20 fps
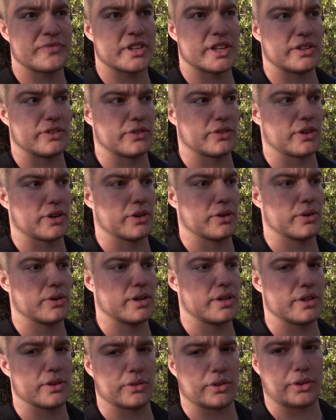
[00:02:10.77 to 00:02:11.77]
And so
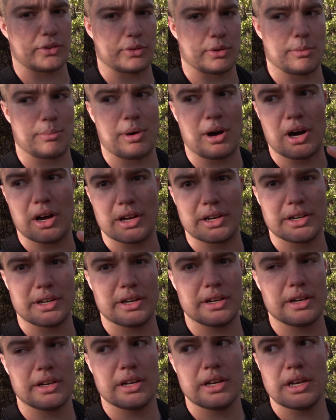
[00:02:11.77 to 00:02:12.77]
there's also a pond
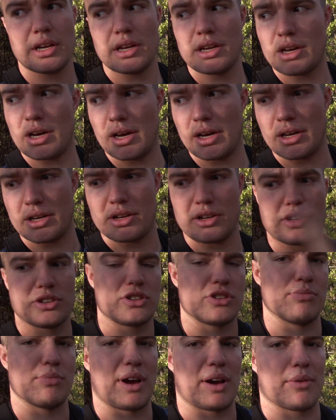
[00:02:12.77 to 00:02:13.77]

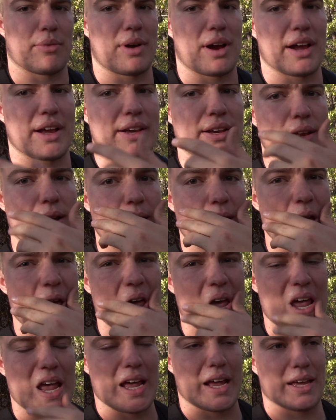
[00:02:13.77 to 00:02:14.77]
to my right,
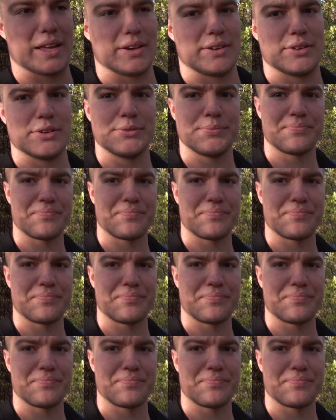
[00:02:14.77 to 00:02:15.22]
and